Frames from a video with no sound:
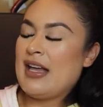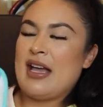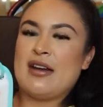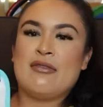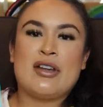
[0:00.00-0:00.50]

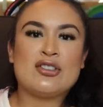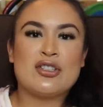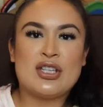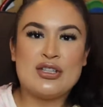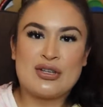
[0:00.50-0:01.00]
and
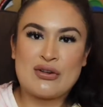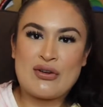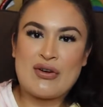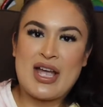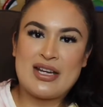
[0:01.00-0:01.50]
eventually you can
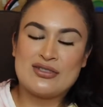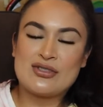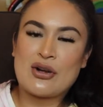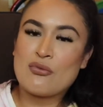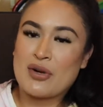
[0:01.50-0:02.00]
go ahead and
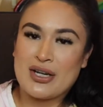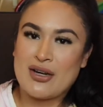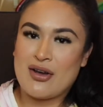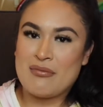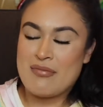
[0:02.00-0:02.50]
start working
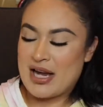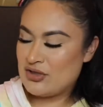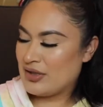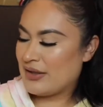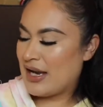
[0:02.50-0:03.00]
on
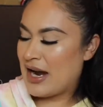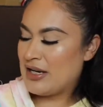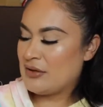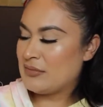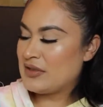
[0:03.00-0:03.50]
matching the
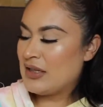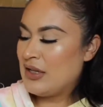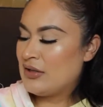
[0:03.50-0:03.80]
items.